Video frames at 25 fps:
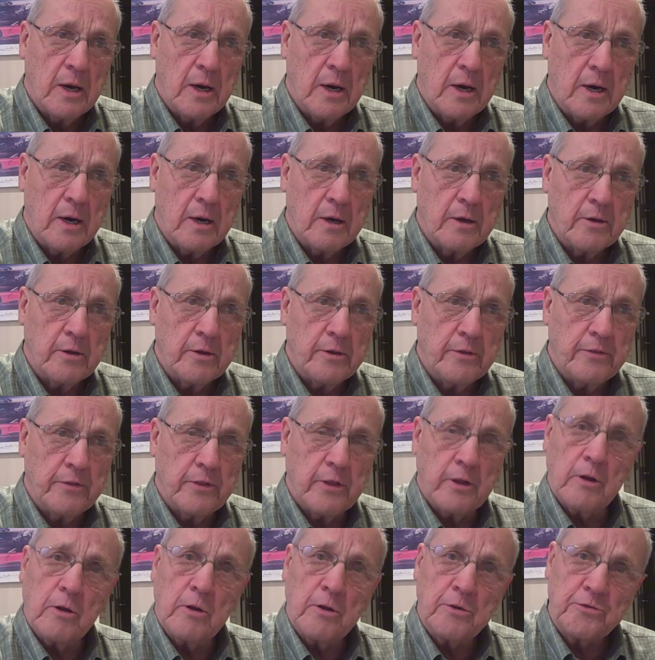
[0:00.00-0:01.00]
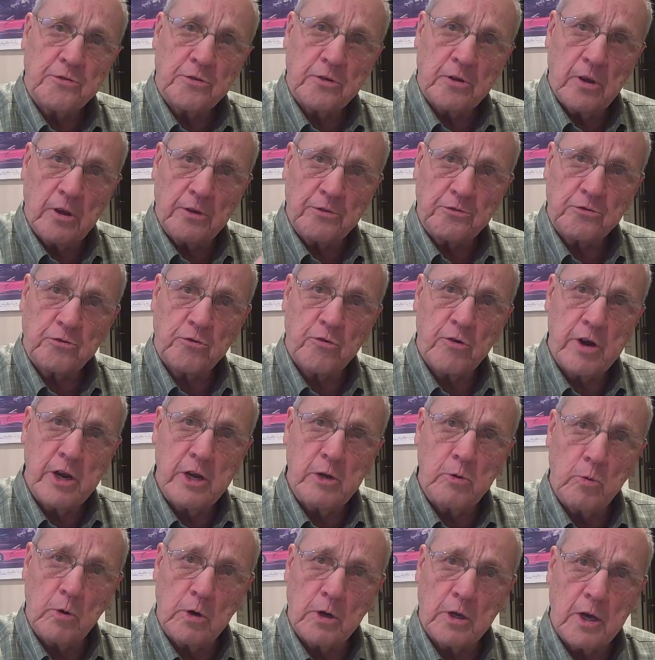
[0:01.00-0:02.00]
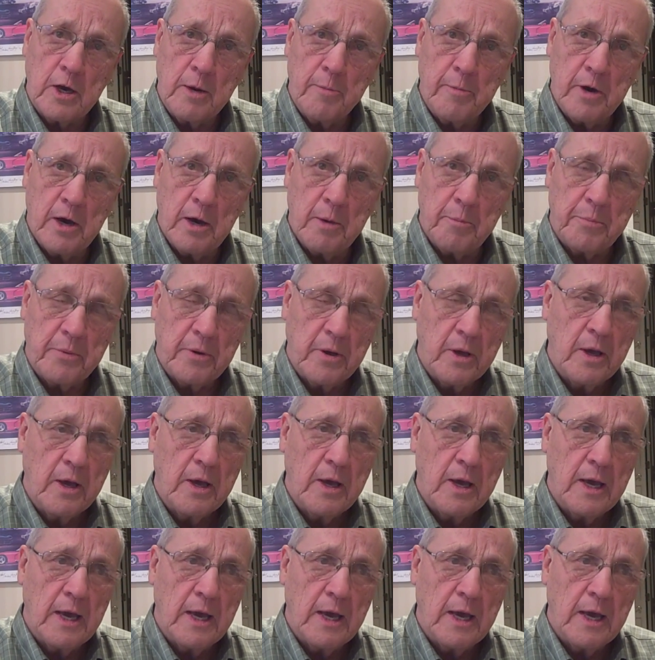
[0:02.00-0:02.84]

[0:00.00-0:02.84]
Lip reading: a screen will come up,